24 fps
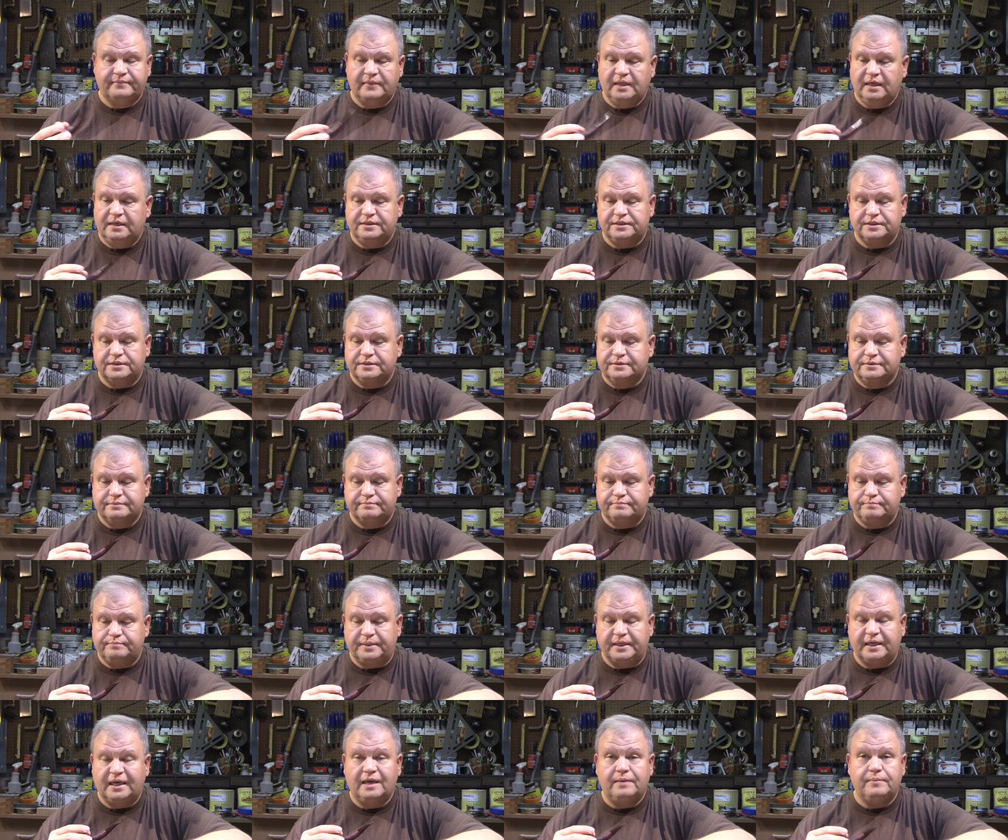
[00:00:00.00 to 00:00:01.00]
it just
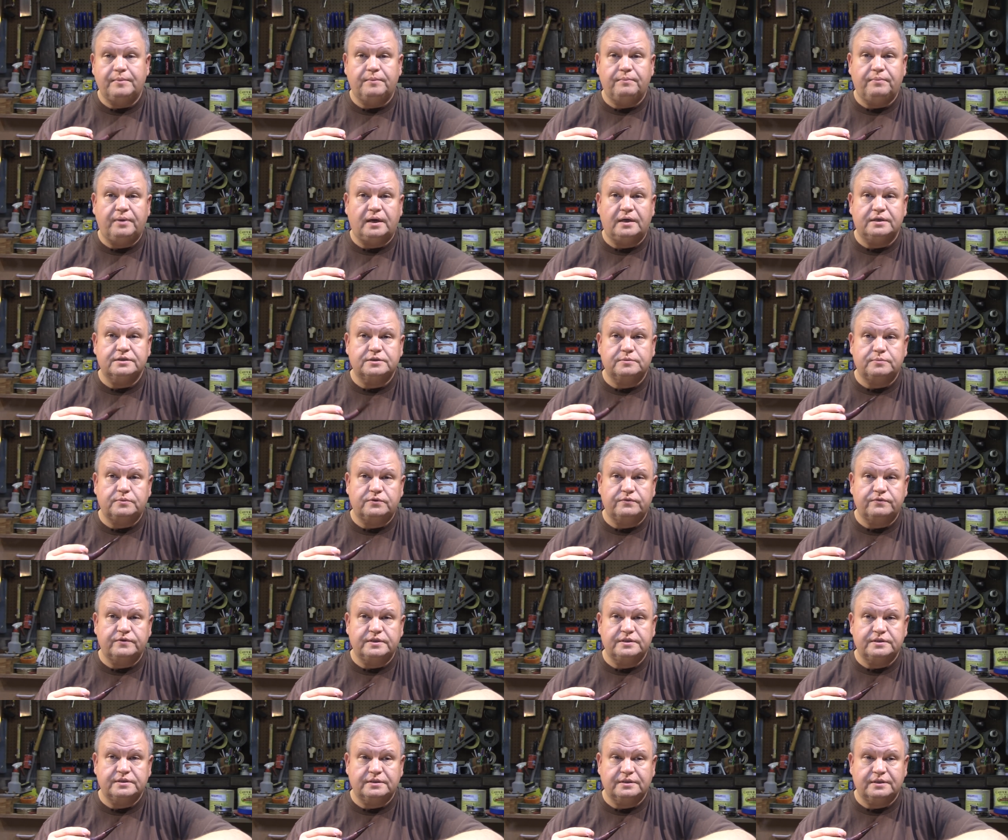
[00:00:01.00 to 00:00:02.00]
became impossible
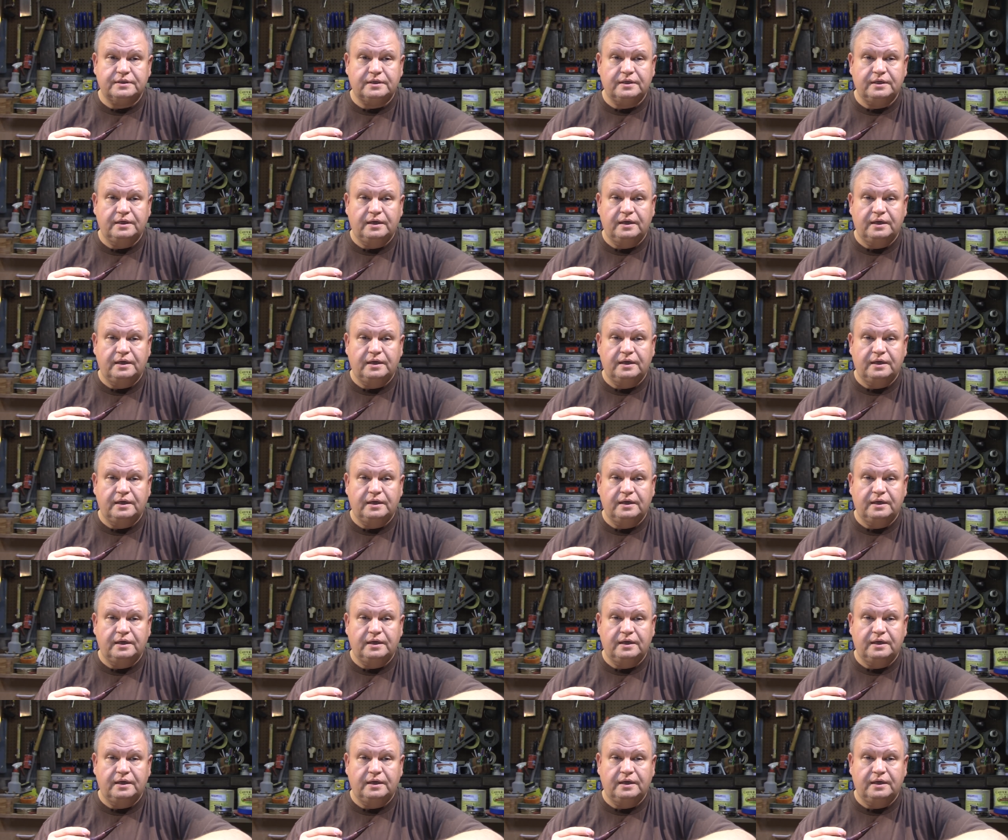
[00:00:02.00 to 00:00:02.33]
recently